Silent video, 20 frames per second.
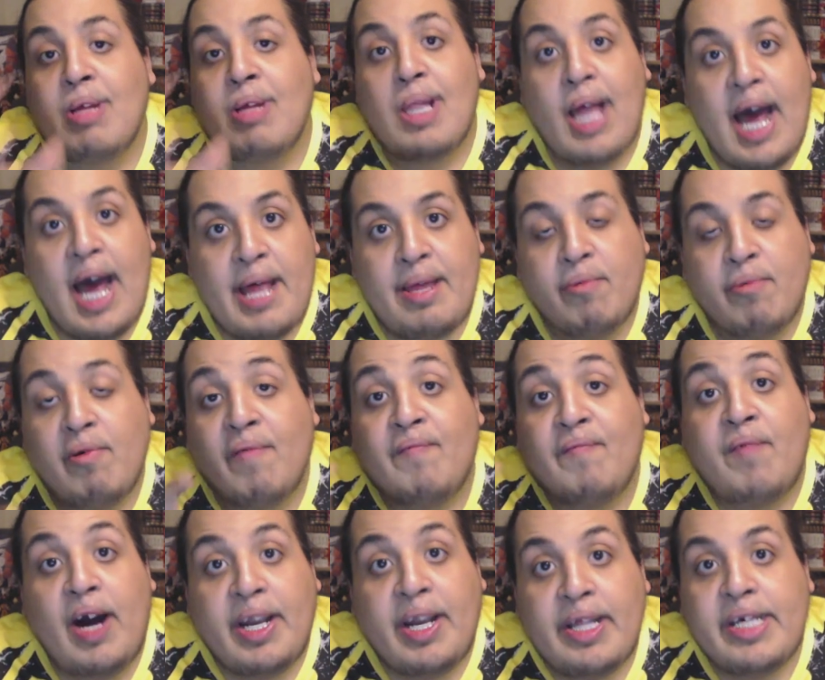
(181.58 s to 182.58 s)
I'm glad that we're
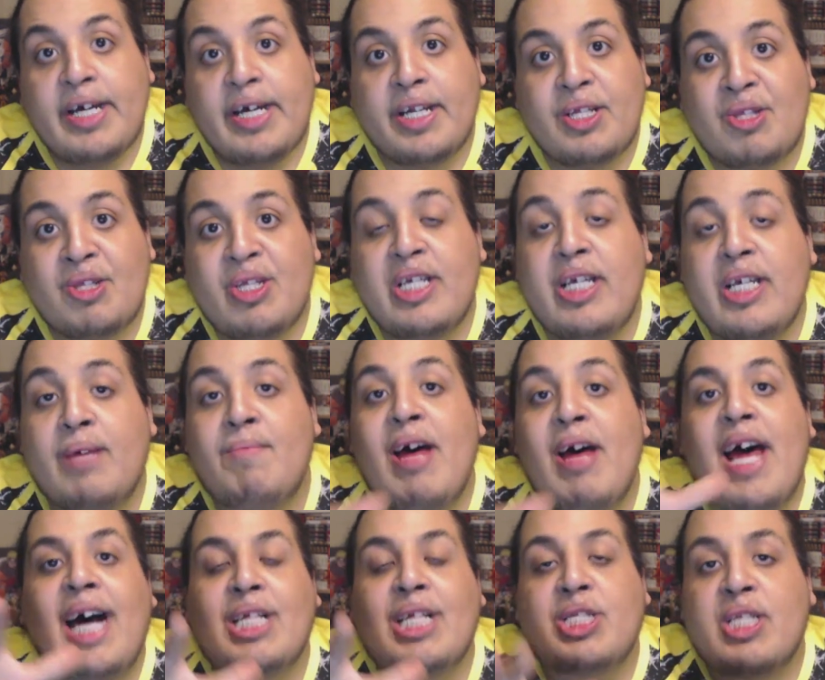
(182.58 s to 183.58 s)
finally going to see him
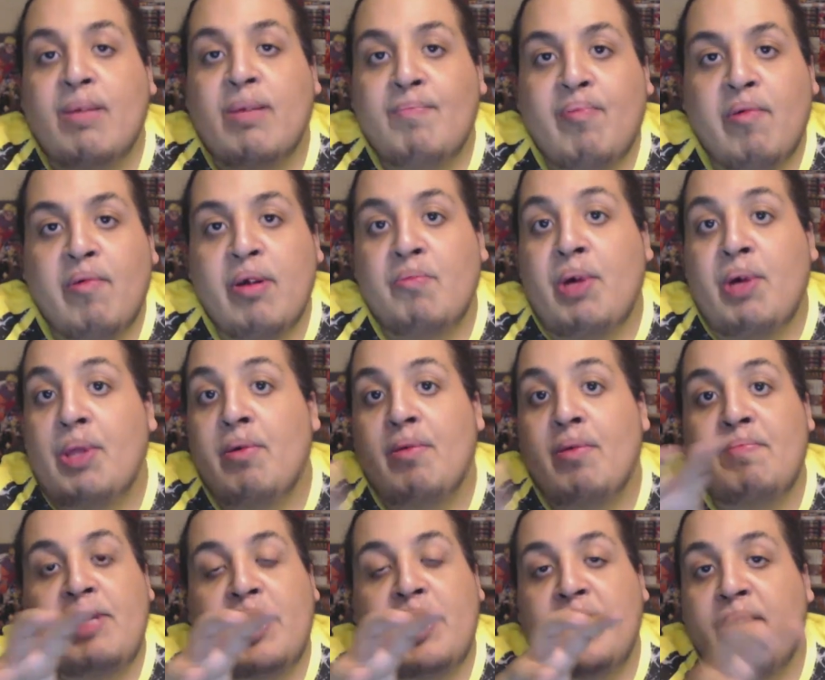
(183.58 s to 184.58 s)
at some point, whether
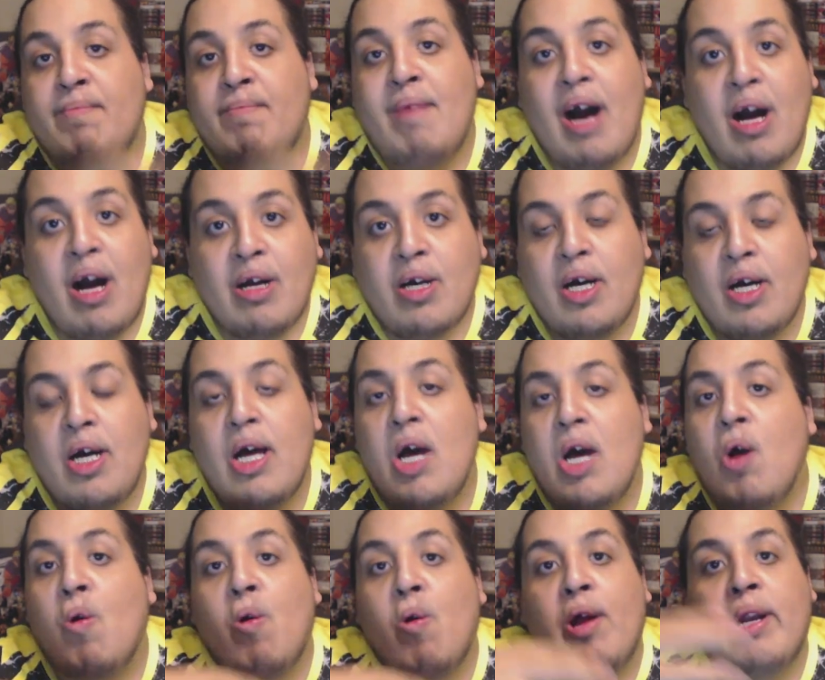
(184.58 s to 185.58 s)
it be in the manga
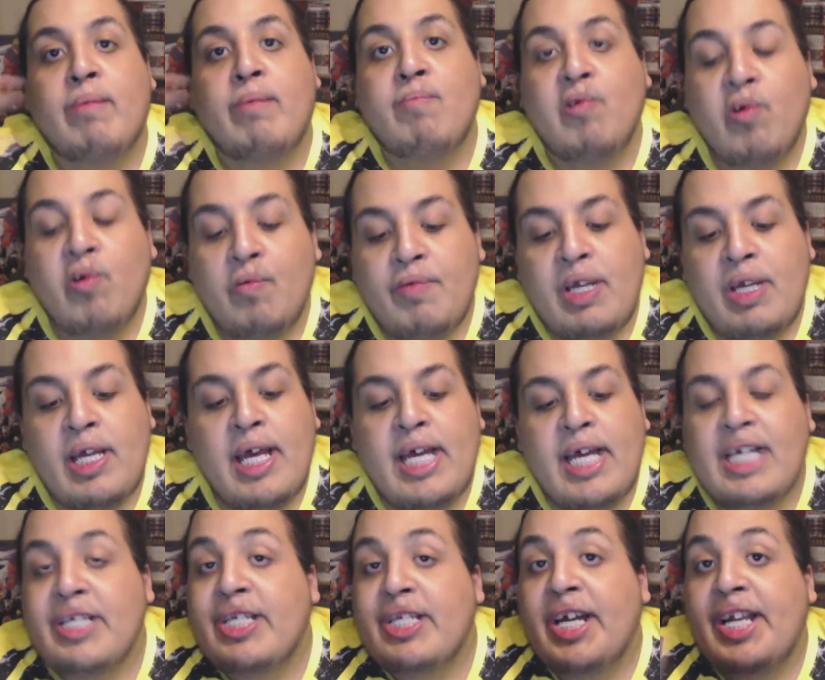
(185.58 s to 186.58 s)
or in a movie.
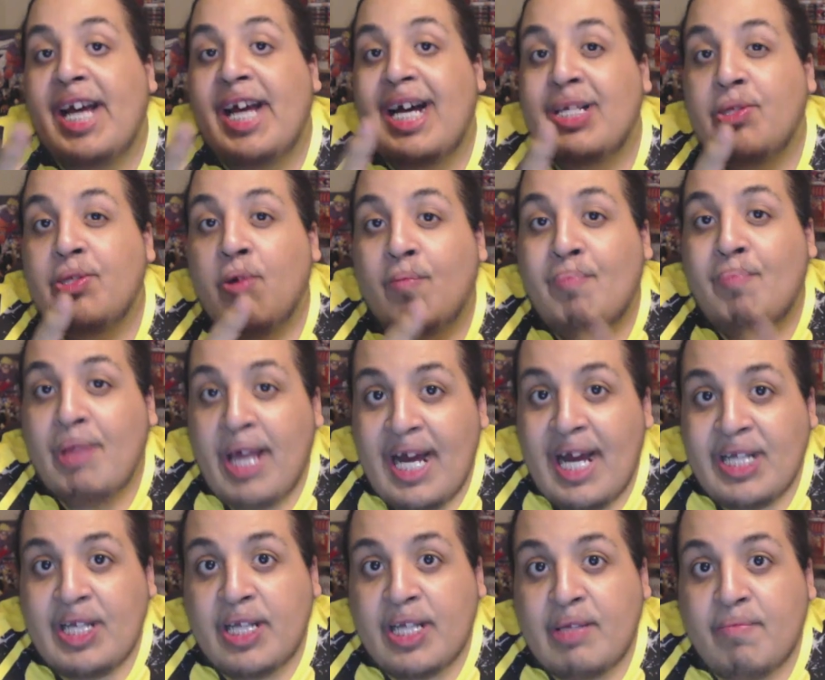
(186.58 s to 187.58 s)
He said he has no
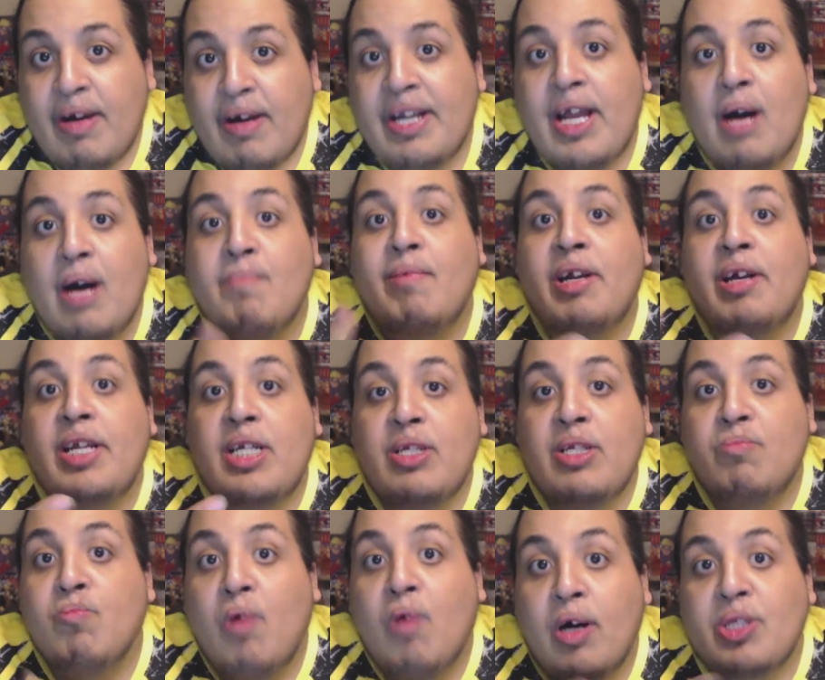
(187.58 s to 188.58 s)
plans as of right now, but
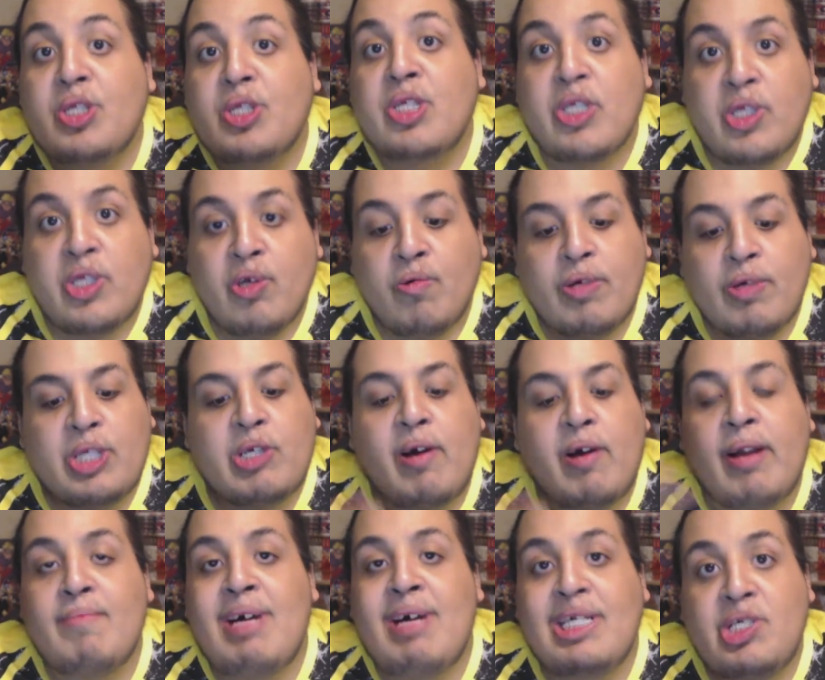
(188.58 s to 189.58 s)
he wants to do it, so
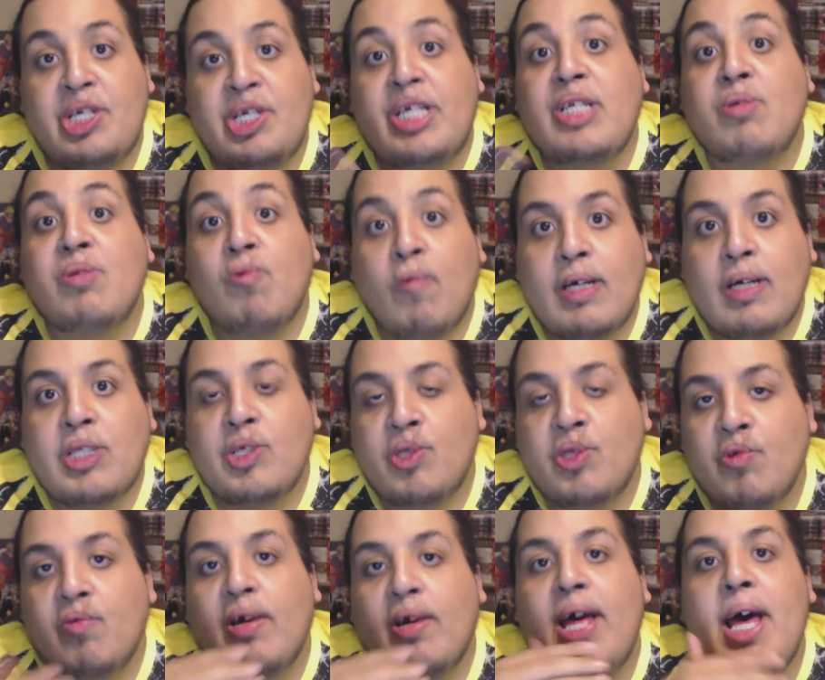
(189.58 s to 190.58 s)
I'd imagine he's going to
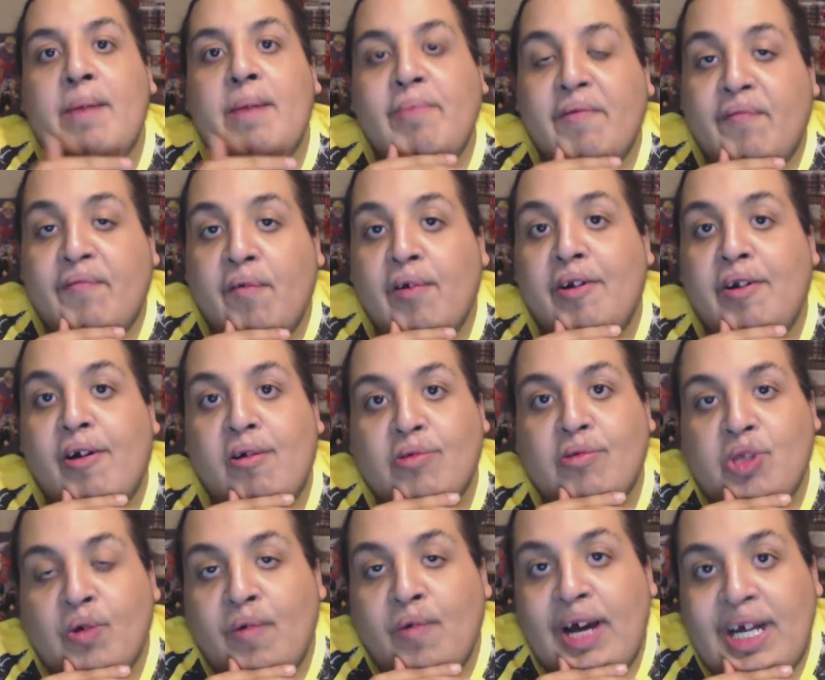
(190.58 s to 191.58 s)
do it before
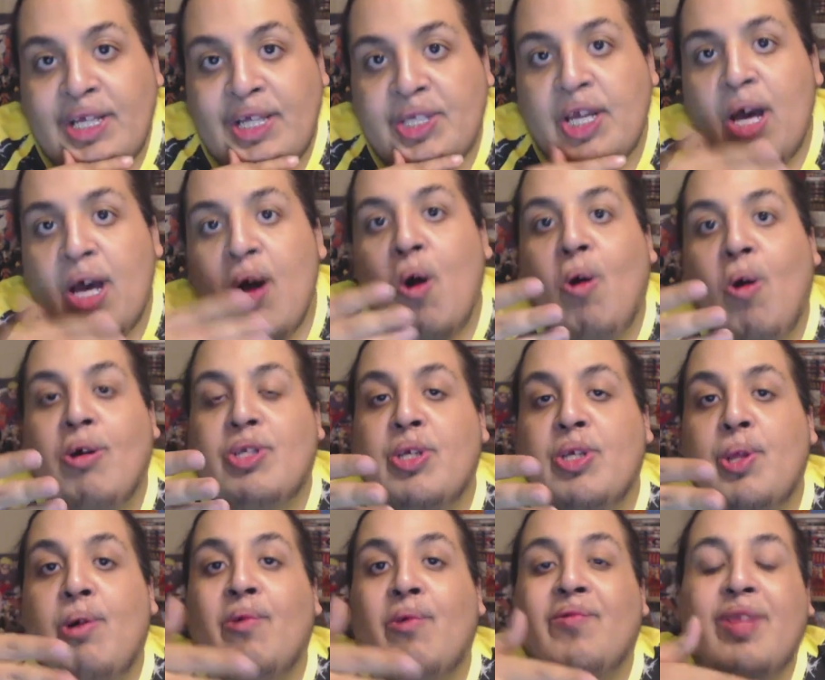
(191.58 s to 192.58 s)
Naruto ends.
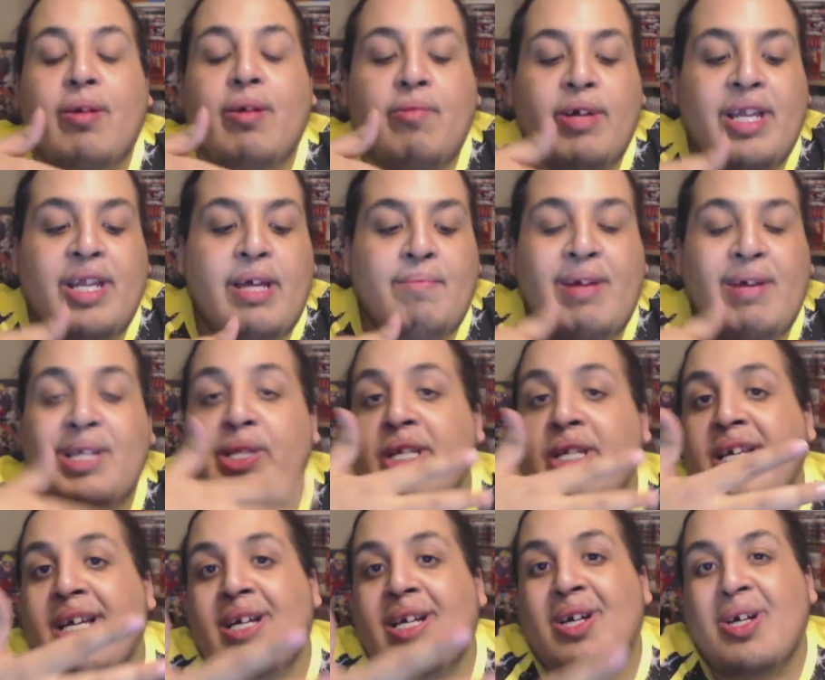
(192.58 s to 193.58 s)
Also, the whole thing with him
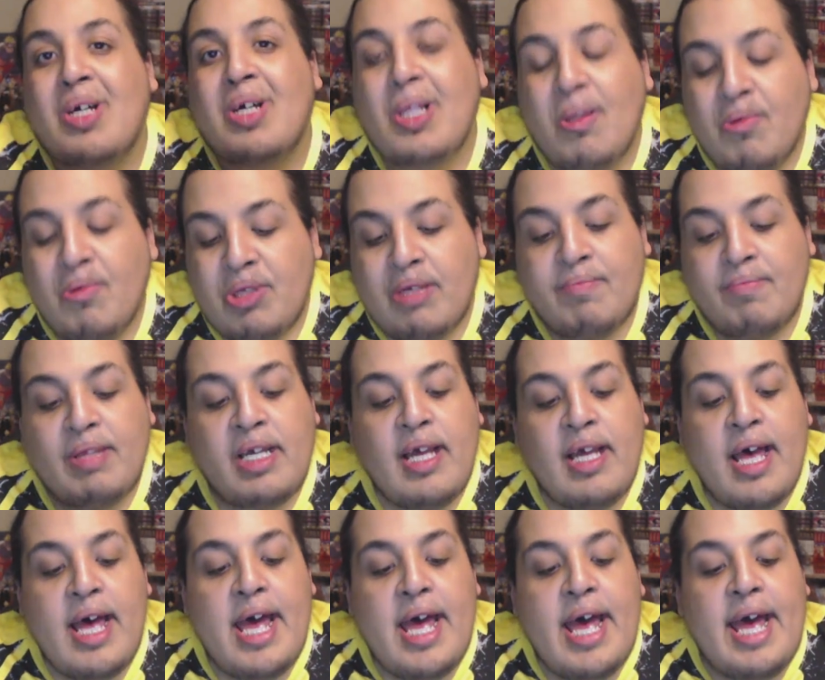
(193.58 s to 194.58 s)
ending it
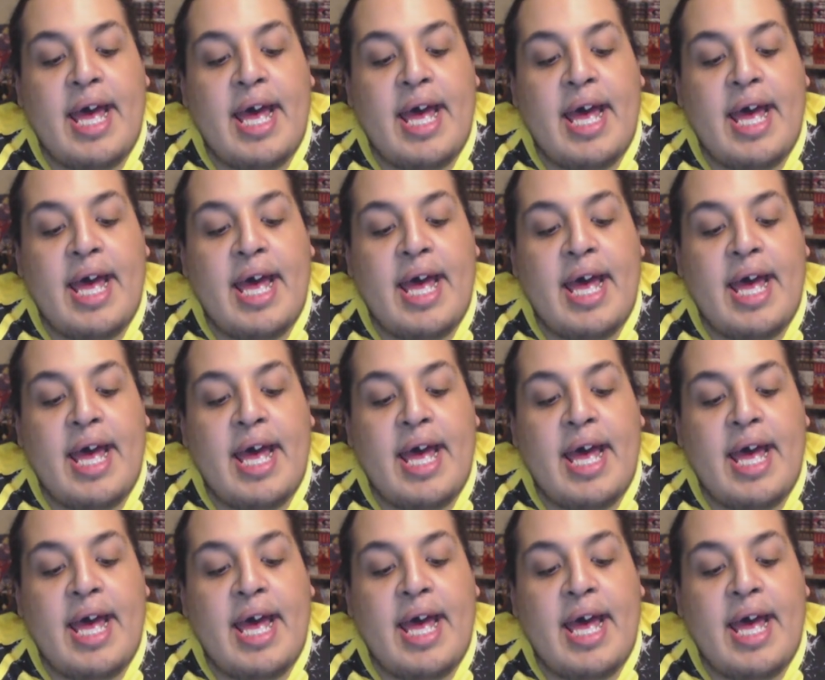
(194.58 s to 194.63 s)
conclusively,